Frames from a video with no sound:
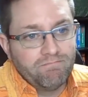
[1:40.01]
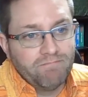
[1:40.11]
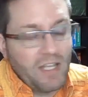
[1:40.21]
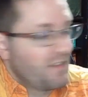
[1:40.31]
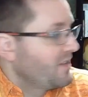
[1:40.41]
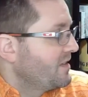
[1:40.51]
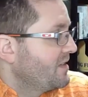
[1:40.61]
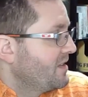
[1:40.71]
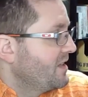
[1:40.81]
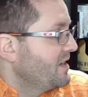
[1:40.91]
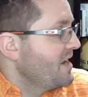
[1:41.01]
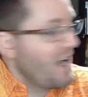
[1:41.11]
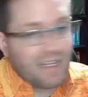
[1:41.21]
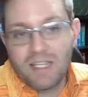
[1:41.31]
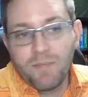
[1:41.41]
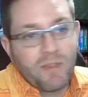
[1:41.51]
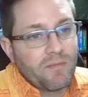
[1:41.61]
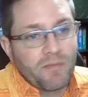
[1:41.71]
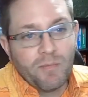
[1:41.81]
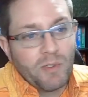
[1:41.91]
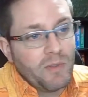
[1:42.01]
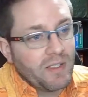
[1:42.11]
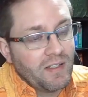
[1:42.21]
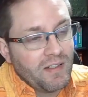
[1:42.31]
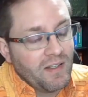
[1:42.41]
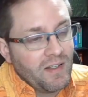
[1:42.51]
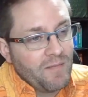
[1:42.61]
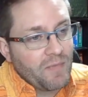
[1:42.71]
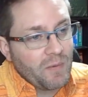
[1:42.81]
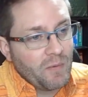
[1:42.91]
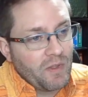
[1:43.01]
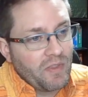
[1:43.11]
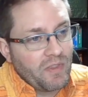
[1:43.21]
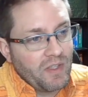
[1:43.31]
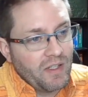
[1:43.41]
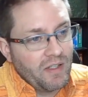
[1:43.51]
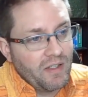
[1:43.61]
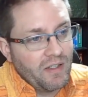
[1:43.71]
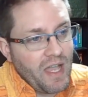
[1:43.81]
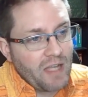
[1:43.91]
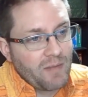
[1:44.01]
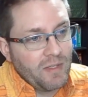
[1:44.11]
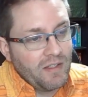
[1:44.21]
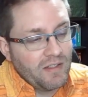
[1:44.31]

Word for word: That's did not keep them from doing it with uh, Acme.